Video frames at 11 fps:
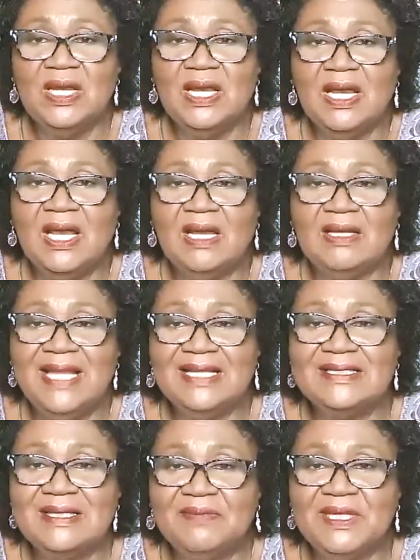uh, that's
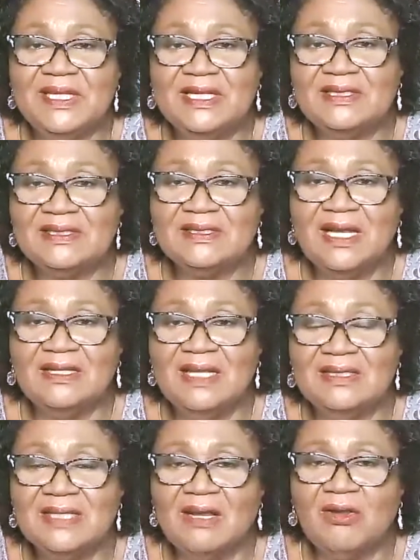something that uh,
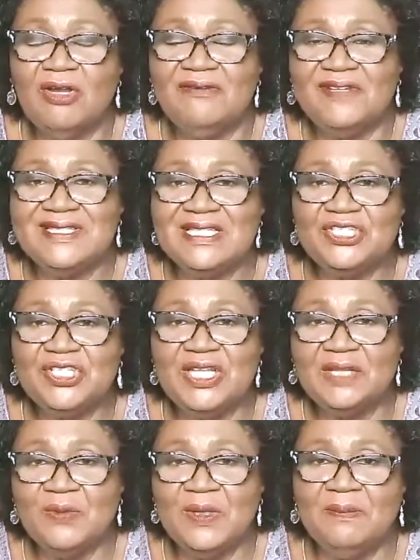that's a conversation
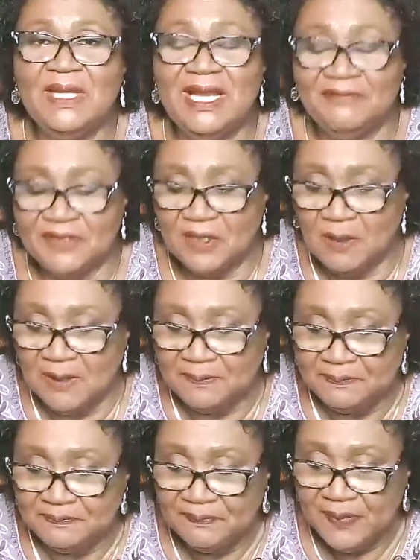that we may have to come up.
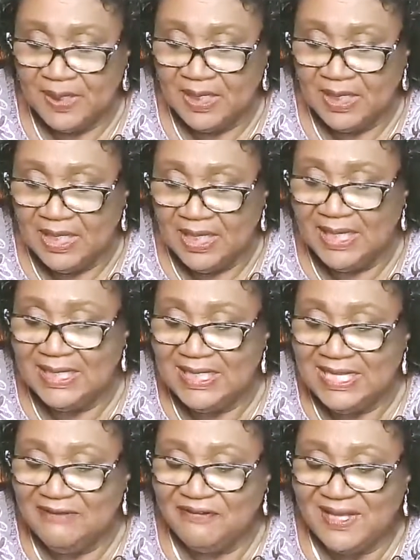In the
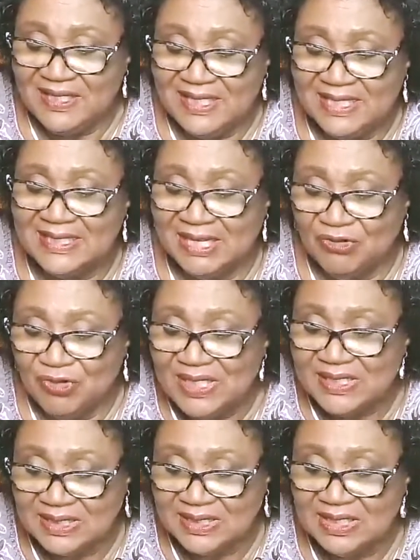event that there
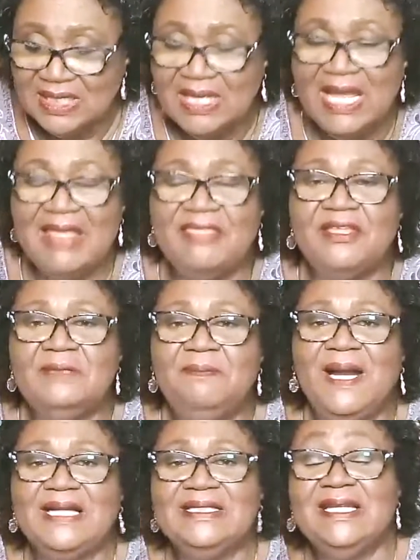is a third
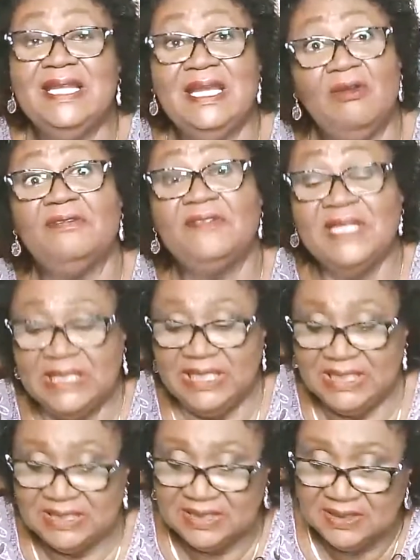party, and there often
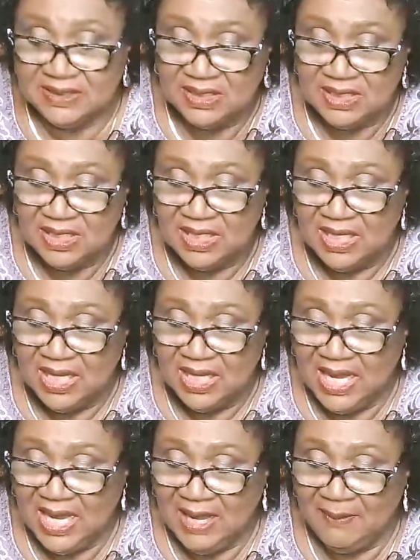is,
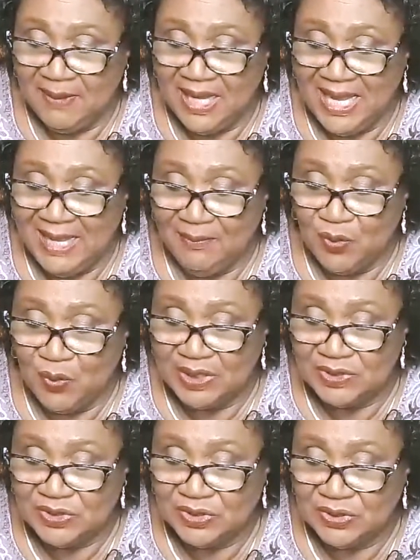um, I am going
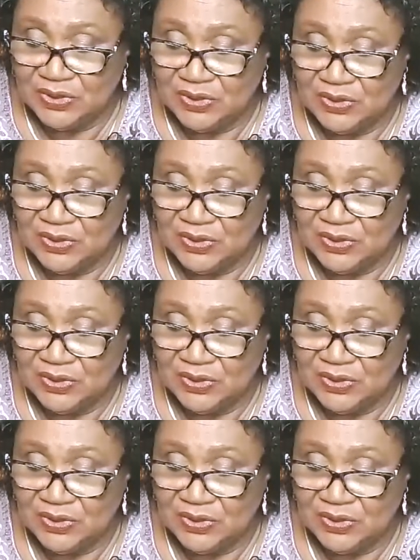to